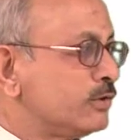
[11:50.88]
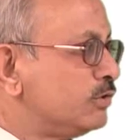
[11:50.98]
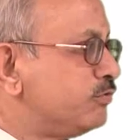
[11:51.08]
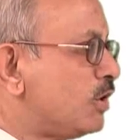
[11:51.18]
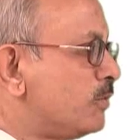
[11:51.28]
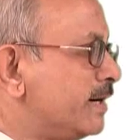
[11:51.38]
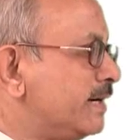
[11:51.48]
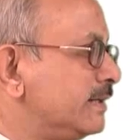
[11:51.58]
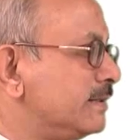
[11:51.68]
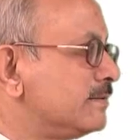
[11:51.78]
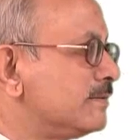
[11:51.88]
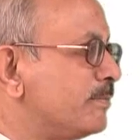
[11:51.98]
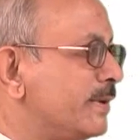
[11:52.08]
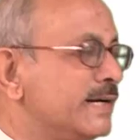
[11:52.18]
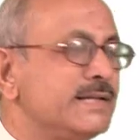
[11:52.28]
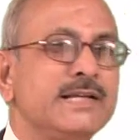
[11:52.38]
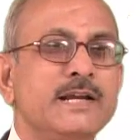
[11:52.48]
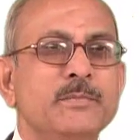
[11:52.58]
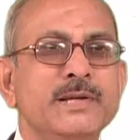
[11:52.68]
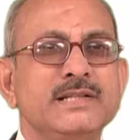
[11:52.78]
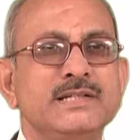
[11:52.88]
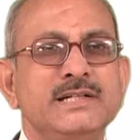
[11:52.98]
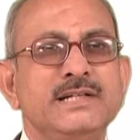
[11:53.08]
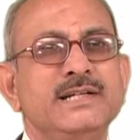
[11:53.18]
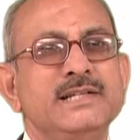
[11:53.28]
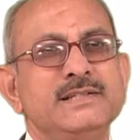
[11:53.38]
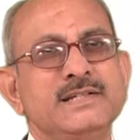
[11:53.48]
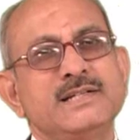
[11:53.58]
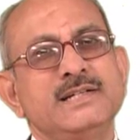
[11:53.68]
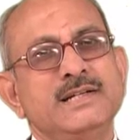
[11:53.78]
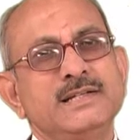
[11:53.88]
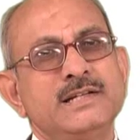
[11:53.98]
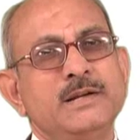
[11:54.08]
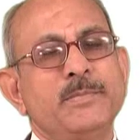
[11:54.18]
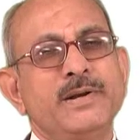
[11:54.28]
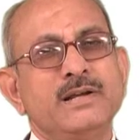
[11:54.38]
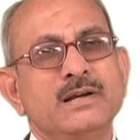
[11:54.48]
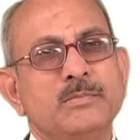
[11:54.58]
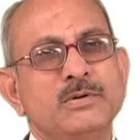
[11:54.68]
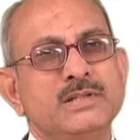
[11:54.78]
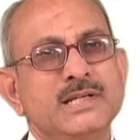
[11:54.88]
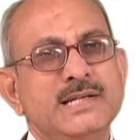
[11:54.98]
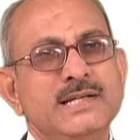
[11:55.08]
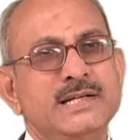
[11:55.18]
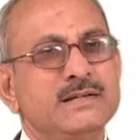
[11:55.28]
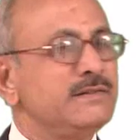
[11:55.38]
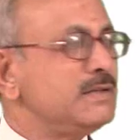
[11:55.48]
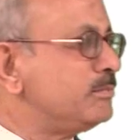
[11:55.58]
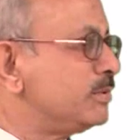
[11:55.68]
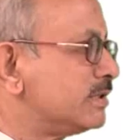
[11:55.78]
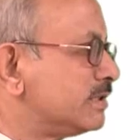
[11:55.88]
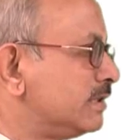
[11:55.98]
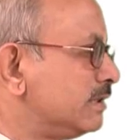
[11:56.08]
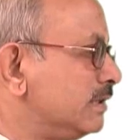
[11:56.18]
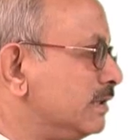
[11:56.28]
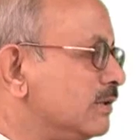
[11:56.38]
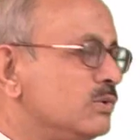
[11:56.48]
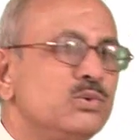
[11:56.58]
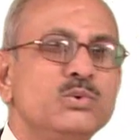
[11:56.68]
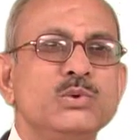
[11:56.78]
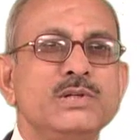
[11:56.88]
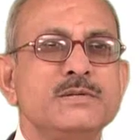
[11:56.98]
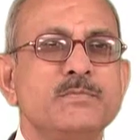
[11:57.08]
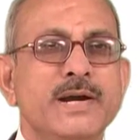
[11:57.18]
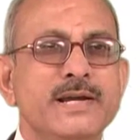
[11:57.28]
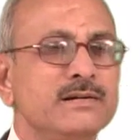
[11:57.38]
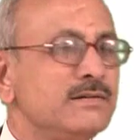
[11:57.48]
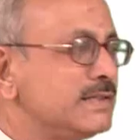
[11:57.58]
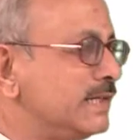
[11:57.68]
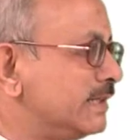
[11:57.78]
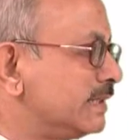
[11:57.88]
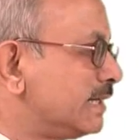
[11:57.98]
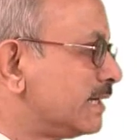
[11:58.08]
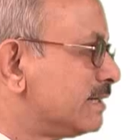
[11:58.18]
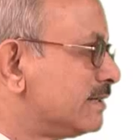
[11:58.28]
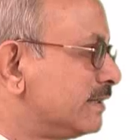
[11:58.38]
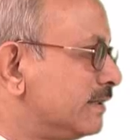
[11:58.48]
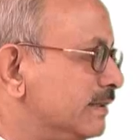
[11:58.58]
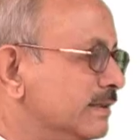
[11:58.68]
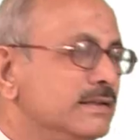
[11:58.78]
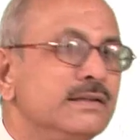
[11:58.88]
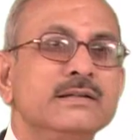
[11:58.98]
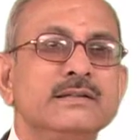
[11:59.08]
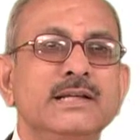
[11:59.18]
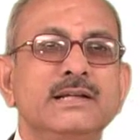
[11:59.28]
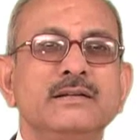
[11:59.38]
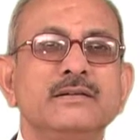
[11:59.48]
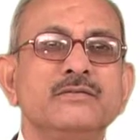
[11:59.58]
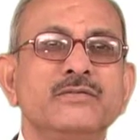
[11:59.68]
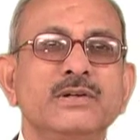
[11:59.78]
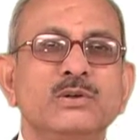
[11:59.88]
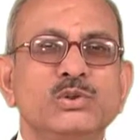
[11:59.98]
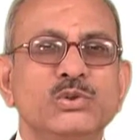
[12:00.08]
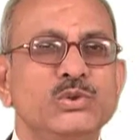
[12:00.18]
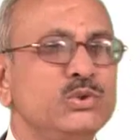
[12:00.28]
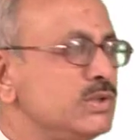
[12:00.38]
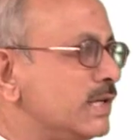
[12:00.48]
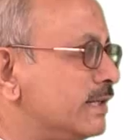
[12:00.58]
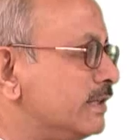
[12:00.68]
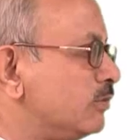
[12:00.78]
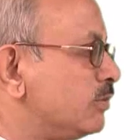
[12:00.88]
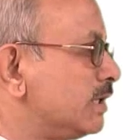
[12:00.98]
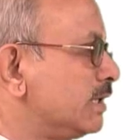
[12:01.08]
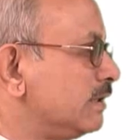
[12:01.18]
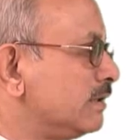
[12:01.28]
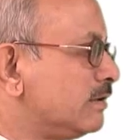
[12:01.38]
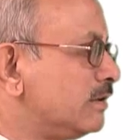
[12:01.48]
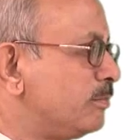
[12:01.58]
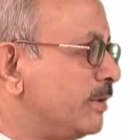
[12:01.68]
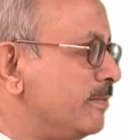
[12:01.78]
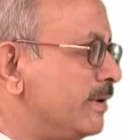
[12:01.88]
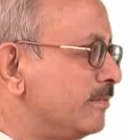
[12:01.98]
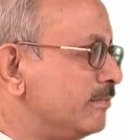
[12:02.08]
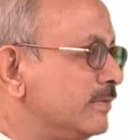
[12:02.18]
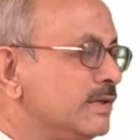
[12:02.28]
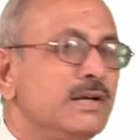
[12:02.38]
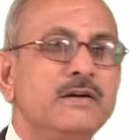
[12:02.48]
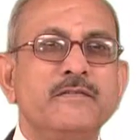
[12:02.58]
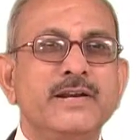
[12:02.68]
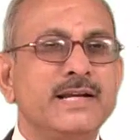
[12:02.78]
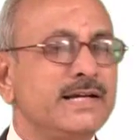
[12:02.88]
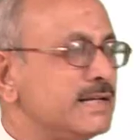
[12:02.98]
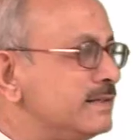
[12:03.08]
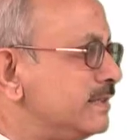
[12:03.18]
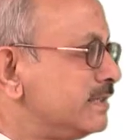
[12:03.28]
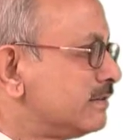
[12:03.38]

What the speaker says: So forward periods can be 30 days, 60 days, depending upon the need of the person who is buying or selling the currency. Then we also use another word called premium. When a currency is